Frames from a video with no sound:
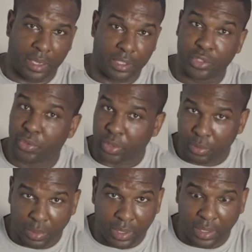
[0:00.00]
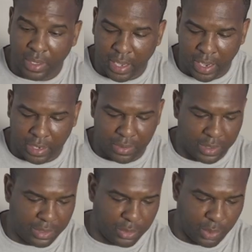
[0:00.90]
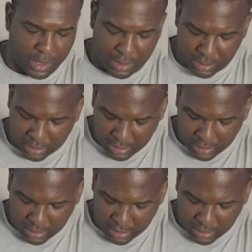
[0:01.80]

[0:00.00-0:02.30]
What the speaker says: Extremely accurate as well.